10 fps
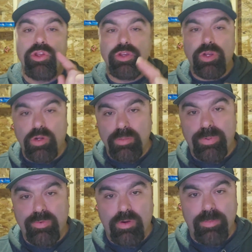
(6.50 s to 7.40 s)
You can only
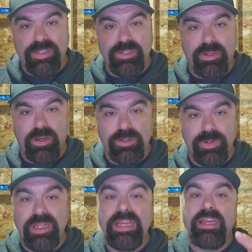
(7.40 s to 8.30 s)
put Romex in a
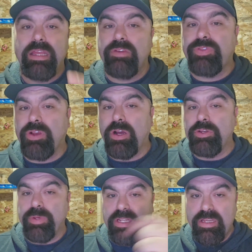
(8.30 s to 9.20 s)
conduit if the
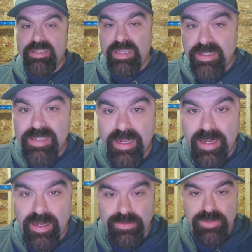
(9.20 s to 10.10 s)
conduit is inside
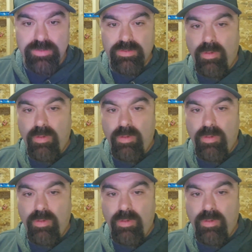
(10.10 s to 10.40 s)
a house.